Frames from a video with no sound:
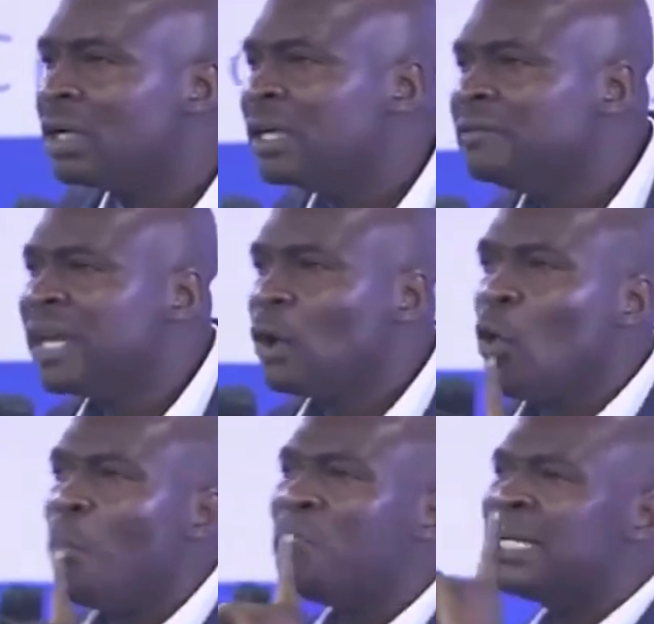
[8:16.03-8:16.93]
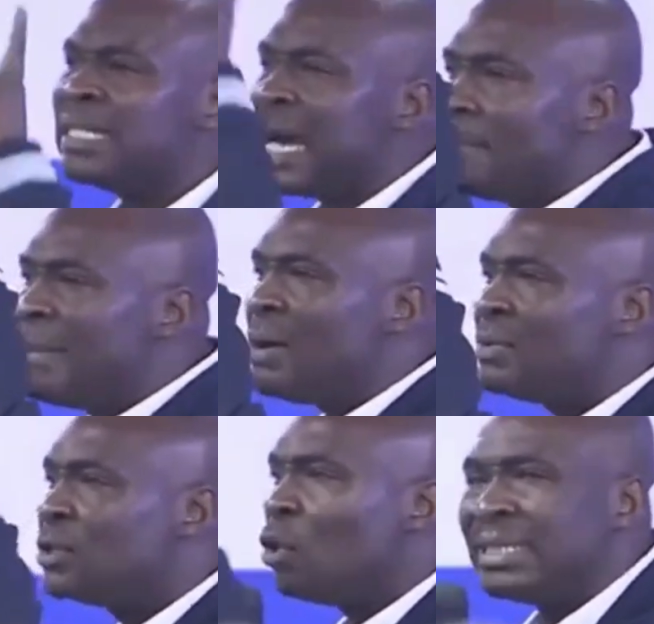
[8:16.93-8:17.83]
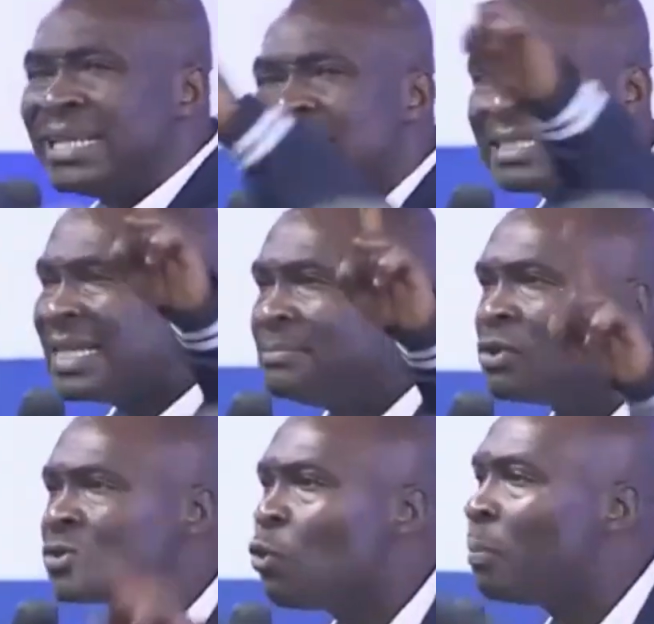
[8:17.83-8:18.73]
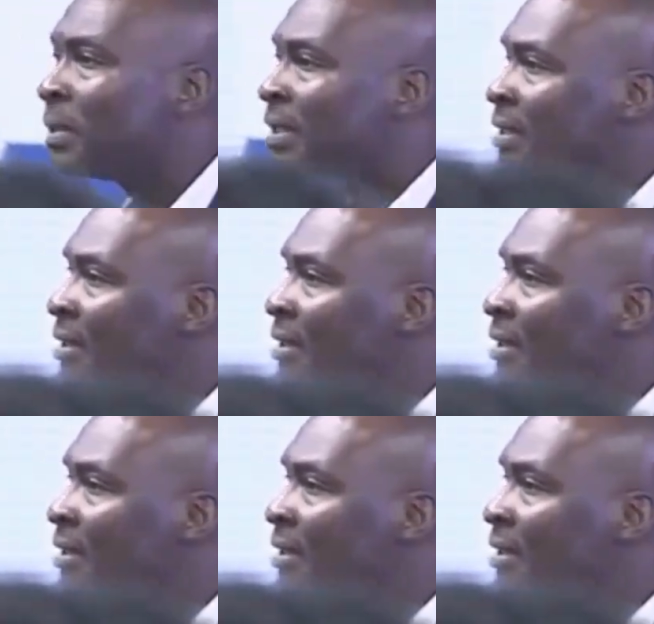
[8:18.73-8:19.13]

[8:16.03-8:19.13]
If they open their mouth, your destiny must open.